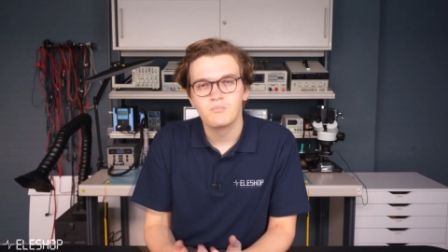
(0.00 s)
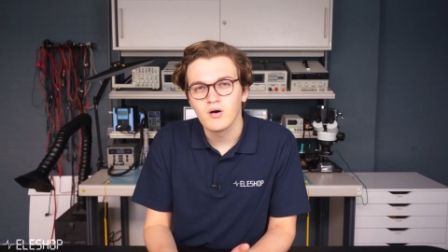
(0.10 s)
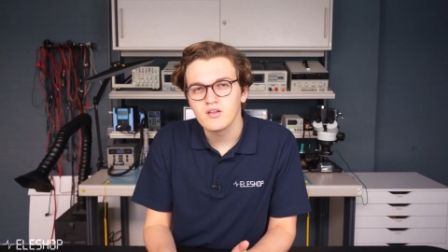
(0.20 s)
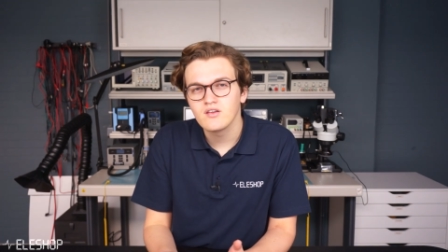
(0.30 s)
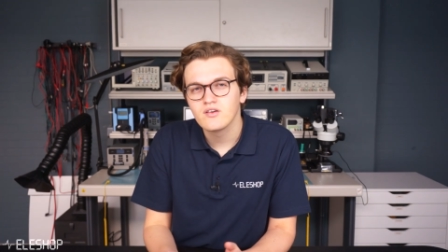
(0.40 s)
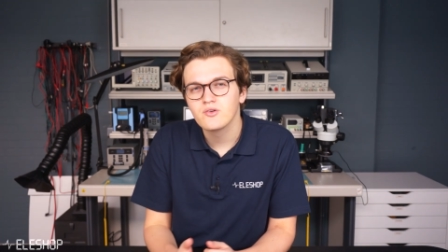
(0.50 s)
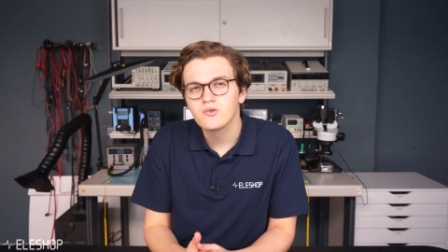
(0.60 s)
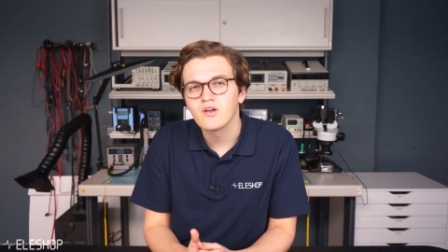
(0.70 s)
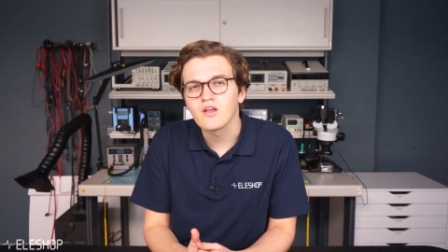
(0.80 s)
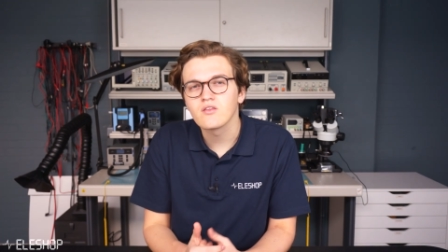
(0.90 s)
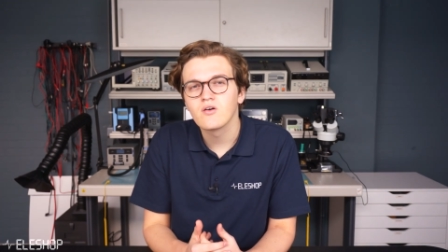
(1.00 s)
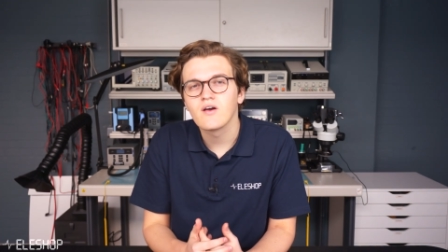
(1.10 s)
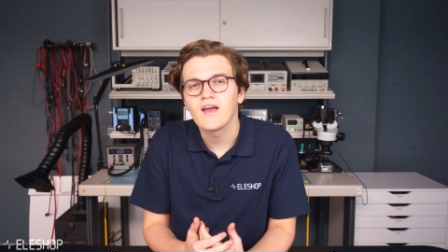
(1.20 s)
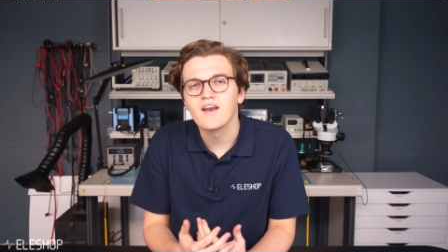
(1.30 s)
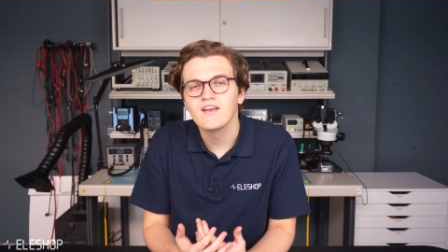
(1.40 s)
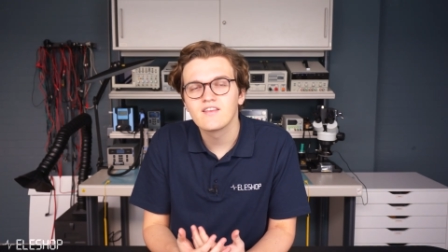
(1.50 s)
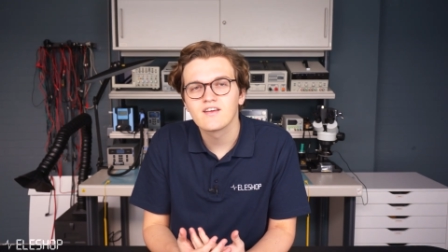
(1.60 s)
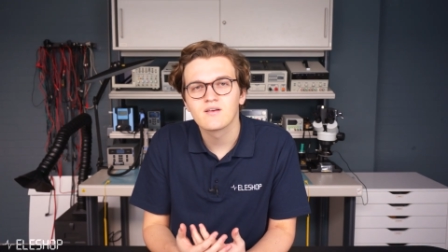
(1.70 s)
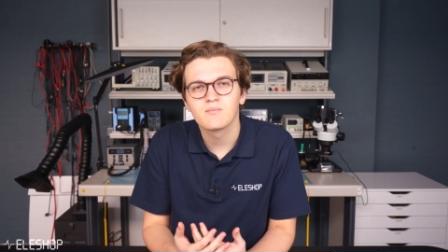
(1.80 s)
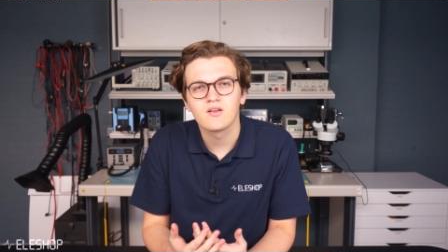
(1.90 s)
but you do not know
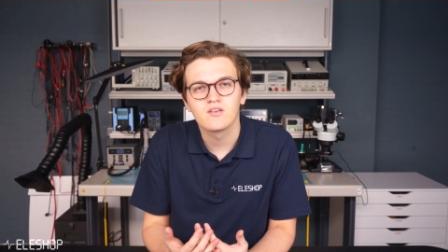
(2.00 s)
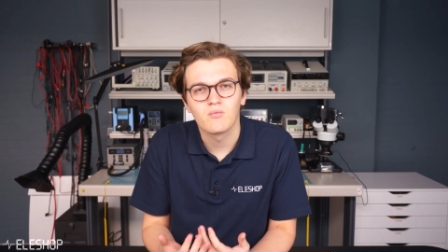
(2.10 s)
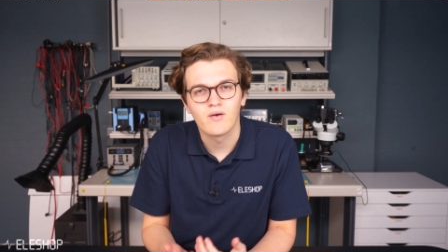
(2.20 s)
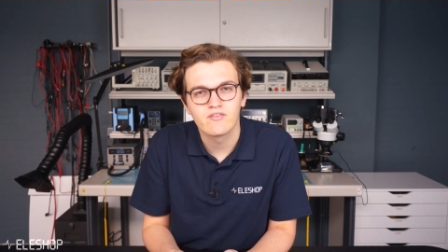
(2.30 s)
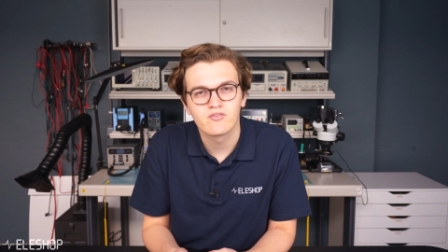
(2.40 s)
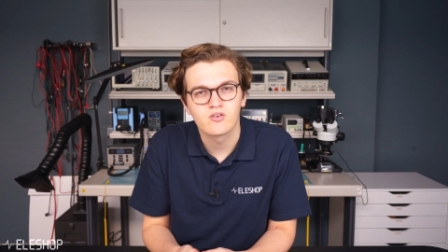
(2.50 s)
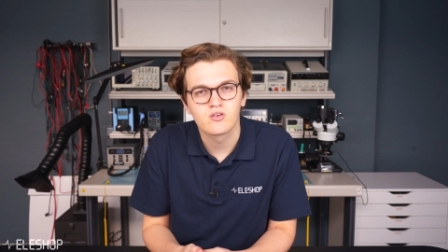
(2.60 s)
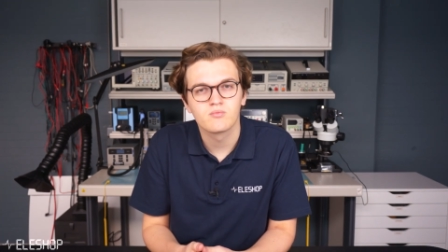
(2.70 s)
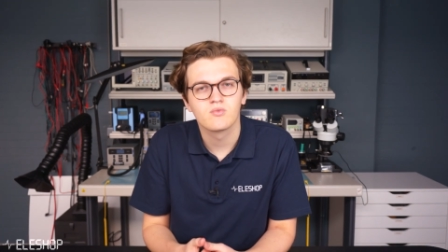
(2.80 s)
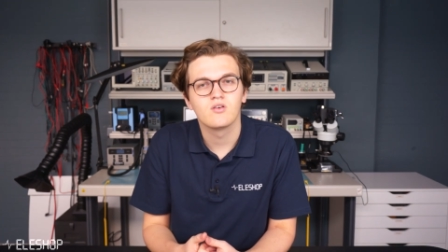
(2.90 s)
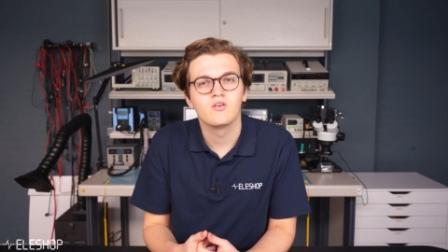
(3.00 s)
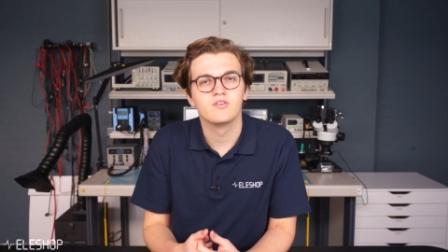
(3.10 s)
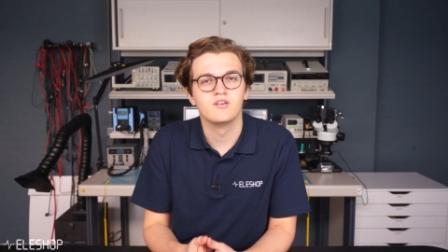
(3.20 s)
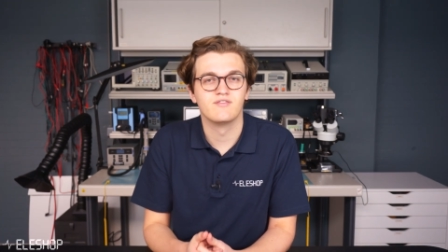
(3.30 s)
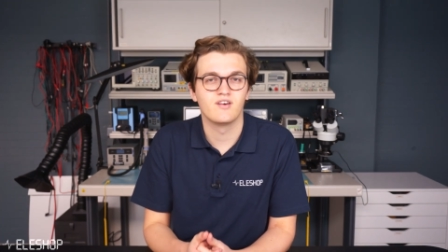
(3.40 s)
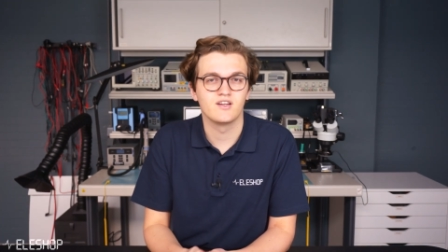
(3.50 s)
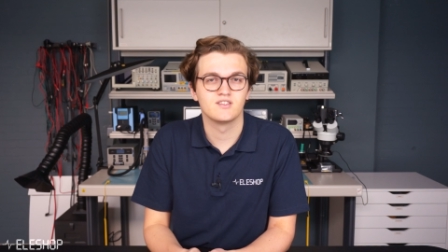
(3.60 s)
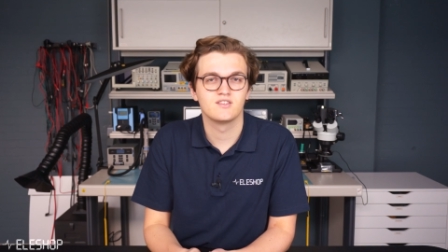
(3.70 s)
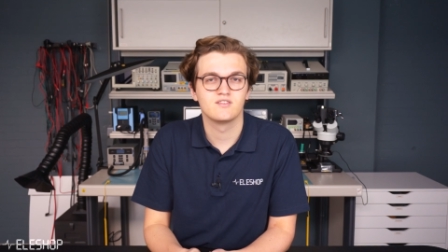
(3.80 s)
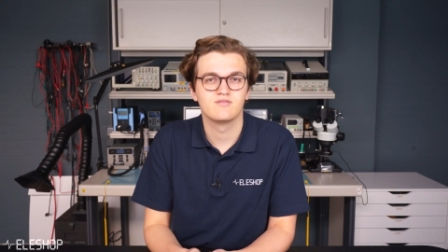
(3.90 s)
anything about the waveform of the
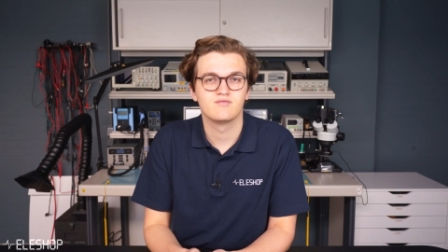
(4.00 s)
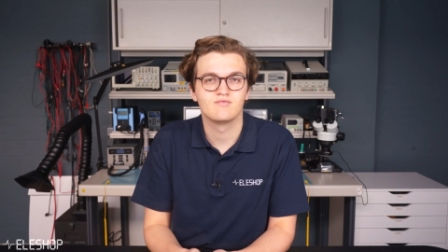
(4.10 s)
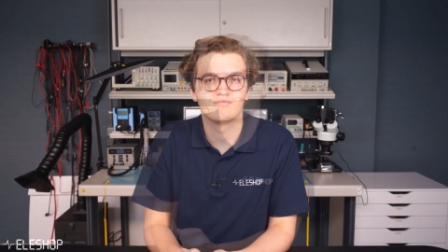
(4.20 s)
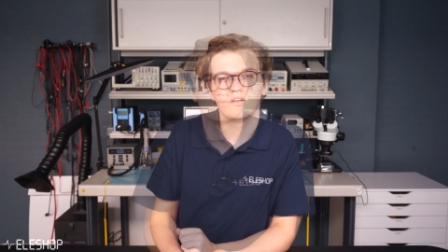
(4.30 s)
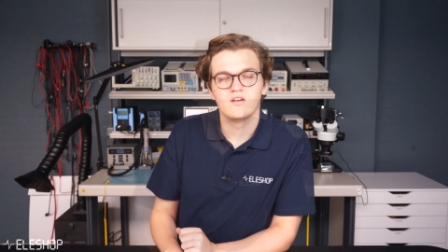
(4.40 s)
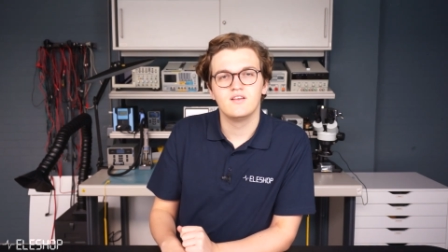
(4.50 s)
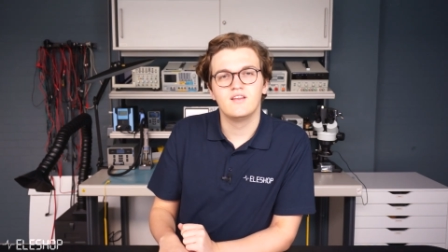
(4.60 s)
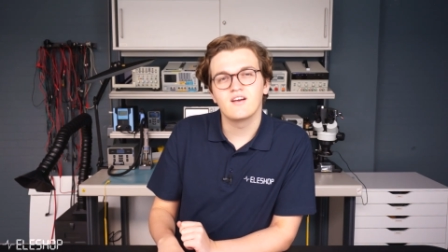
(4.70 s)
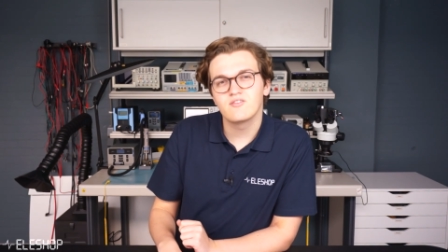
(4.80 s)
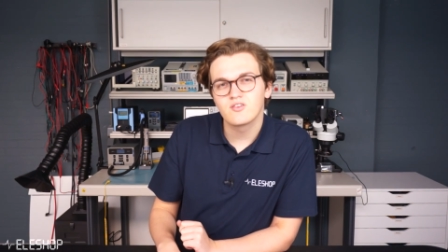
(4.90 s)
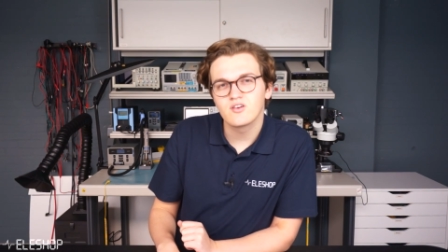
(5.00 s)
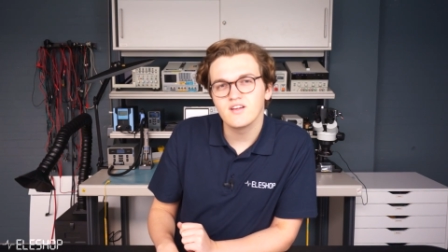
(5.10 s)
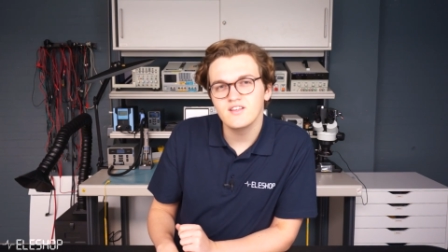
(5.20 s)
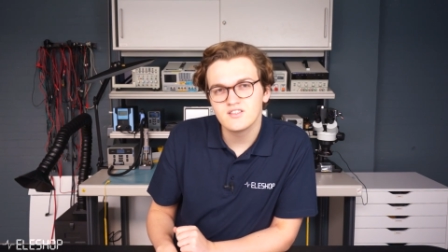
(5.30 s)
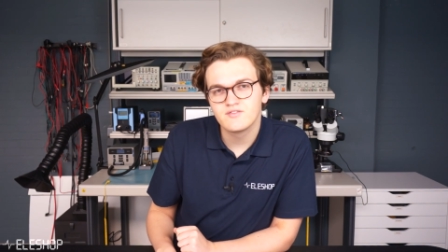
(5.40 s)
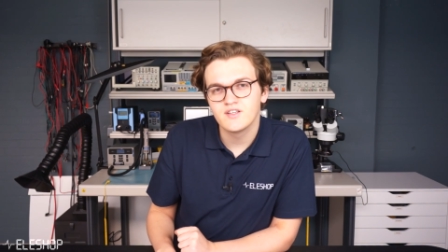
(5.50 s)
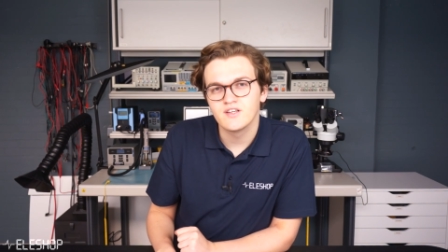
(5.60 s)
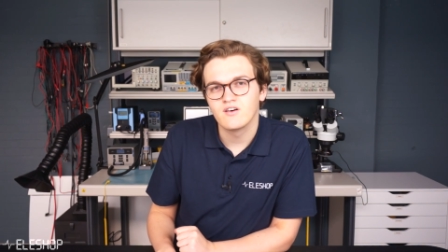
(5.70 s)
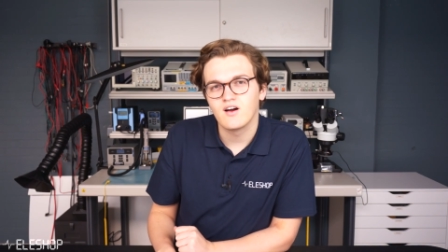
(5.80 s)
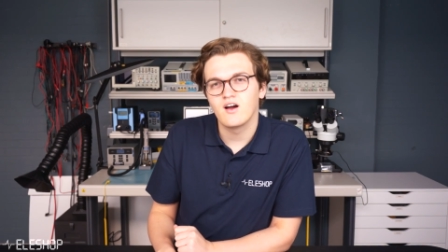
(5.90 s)
device. Therefore, in this
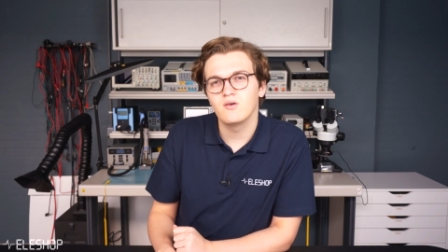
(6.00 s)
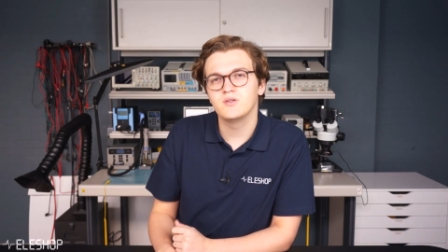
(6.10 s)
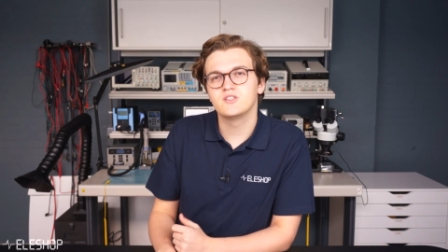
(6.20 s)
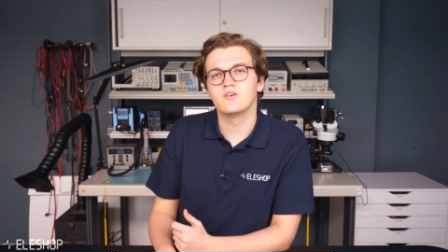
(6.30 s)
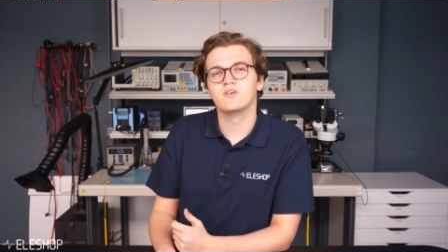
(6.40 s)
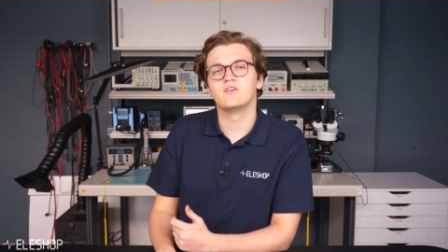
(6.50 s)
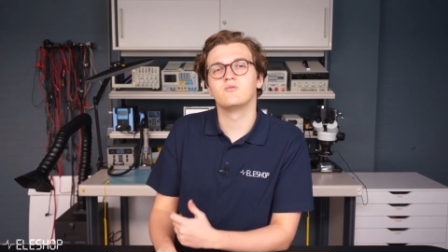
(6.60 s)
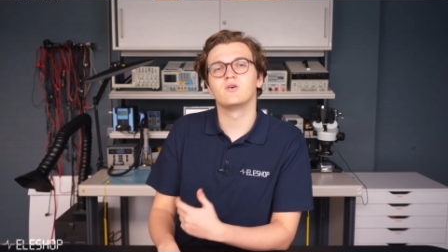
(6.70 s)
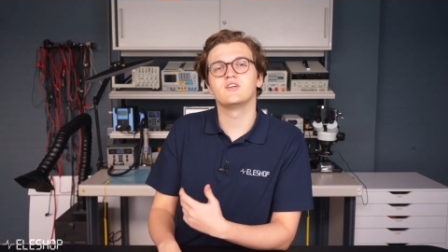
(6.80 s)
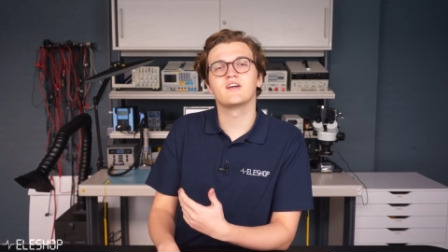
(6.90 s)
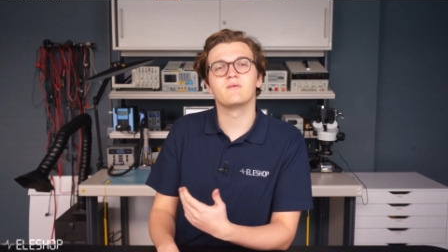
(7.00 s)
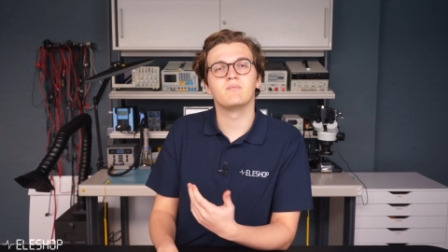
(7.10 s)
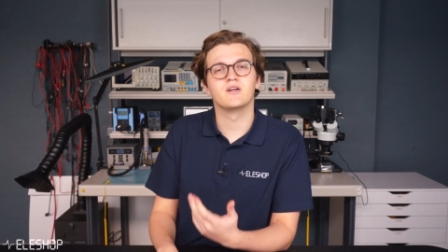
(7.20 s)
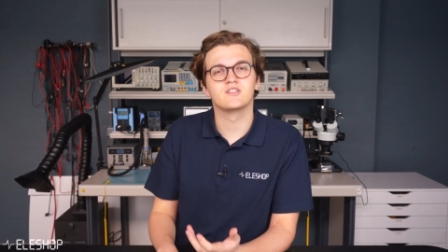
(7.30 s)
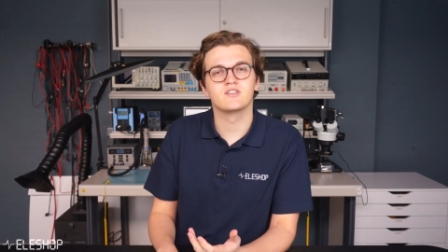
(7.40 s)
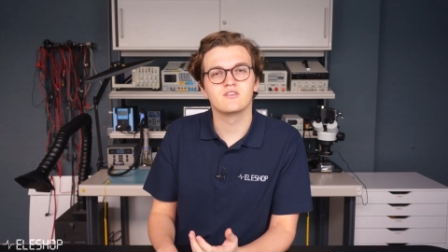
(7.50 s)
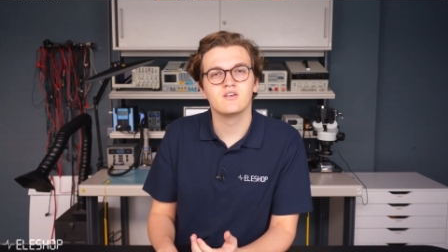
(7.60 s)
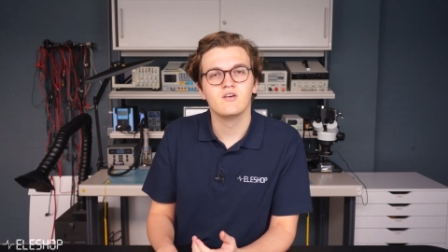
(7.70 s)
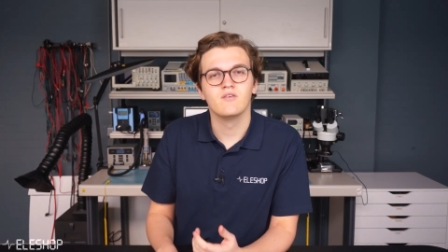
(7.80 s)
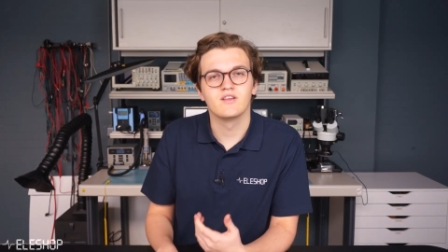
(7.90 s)
video, I'll be showing you what you can measure
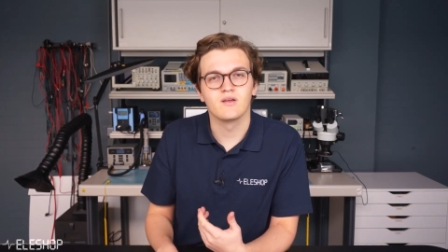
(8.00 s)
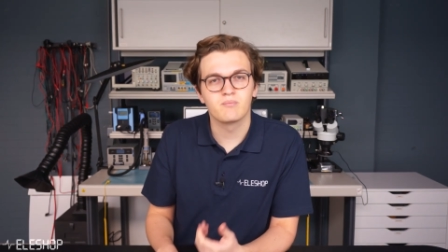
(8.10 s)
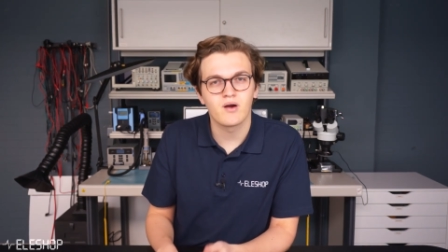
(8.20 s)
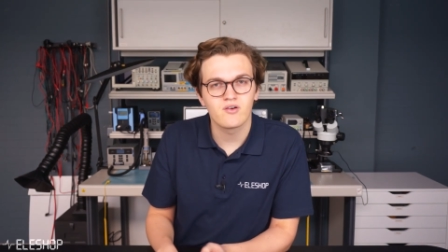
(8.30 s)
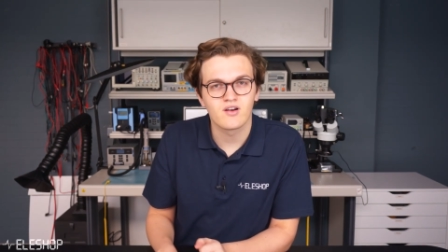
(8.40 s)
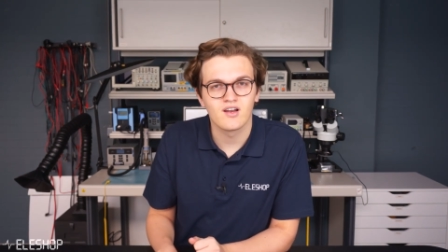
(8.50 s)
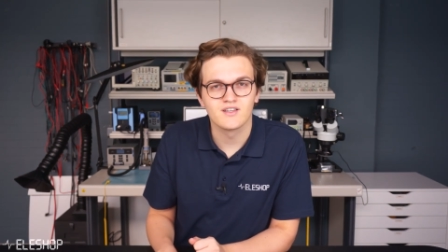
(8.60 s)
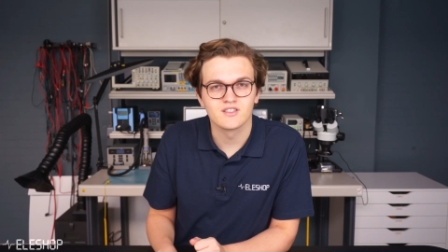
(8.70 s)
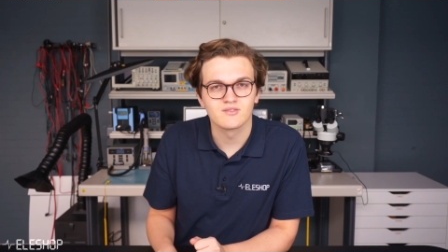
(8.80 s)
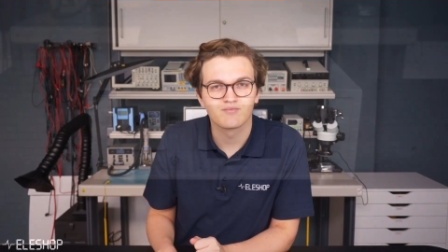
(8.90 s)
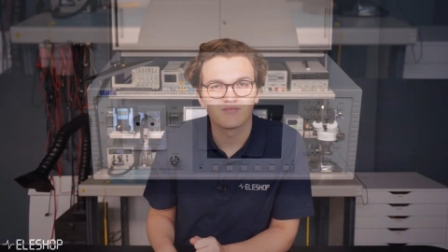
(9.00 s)
with a power analyzer.